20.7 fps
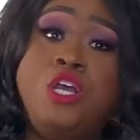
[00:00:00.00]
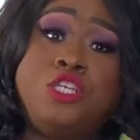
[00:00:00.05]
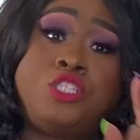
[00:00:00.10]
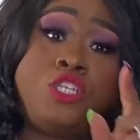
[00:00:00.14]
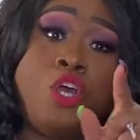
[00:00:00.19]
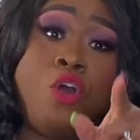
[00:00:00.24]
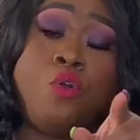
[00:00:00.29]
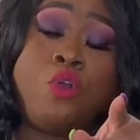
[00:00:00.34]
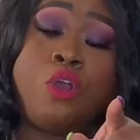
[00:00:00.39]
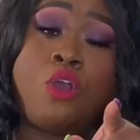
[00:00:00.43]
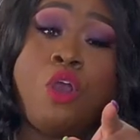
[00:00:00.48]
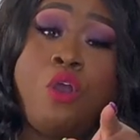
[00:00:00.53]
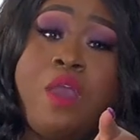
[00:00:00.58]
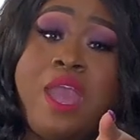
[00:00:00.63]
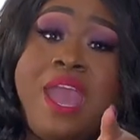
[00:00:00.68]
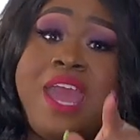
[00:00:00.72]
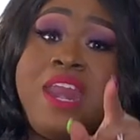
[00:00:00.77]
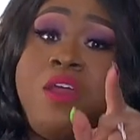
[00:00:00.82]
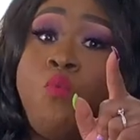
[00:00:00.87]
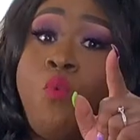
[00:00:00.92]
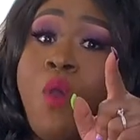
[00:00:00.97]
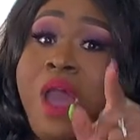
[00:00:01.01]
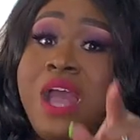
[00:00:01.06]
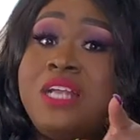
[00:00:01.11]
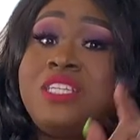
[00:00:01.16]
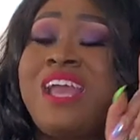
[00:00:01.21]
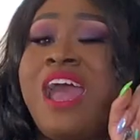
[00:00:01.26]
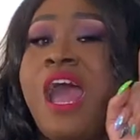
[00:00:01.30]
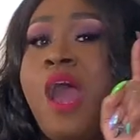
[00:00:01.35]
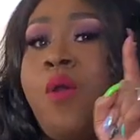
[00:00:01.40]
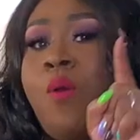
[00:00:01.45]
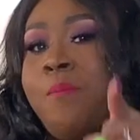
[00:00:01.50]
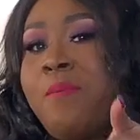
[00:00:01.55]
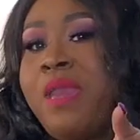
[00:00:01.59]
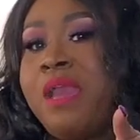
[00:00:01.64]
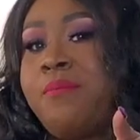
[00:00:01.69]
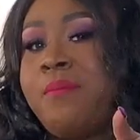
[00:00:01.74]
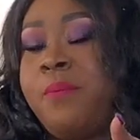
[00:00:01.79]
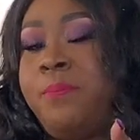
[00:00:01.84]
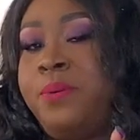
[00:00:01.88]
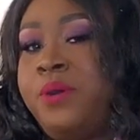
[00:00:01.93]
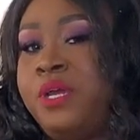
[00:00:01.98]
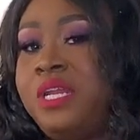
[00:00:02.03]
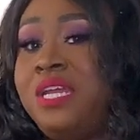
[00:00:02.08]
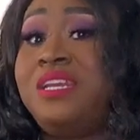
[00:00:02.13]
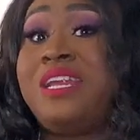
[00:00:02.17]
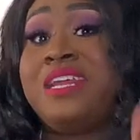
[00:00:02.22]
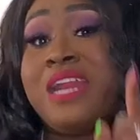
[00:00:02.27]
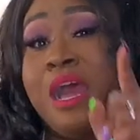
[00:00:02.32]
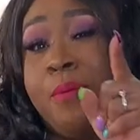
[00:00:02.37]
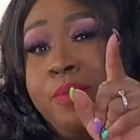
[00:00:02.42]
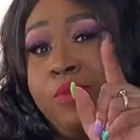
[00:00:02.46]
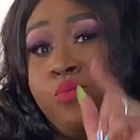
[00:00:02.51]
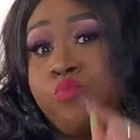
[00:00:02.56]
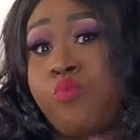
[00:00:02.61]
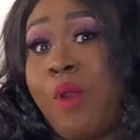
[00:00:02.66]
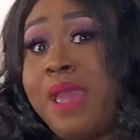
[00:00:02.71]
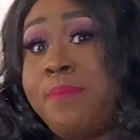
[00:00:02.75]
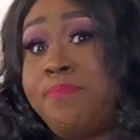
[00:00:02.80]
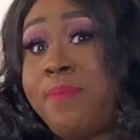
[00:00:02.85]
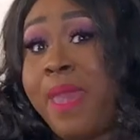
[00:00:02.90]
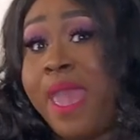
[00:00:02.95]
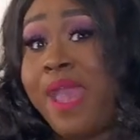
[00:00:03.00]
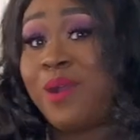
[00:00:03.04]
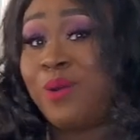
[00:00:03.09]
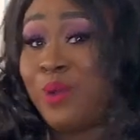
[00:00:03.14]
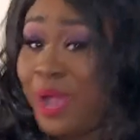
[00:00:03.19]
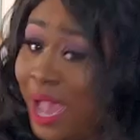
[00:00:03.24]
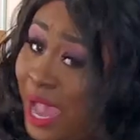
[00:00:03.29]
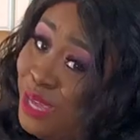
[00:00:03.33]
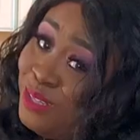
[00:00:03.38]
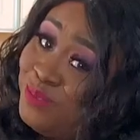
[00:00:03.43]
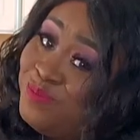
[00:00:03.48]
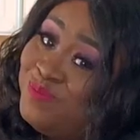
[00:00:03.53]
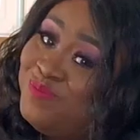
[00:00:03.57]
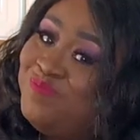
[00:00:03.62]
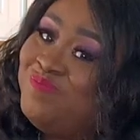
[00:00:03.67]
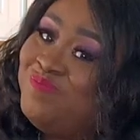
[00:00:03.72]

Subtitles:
So go ahead and watch how I make my pudding, and I'll be right back, okay?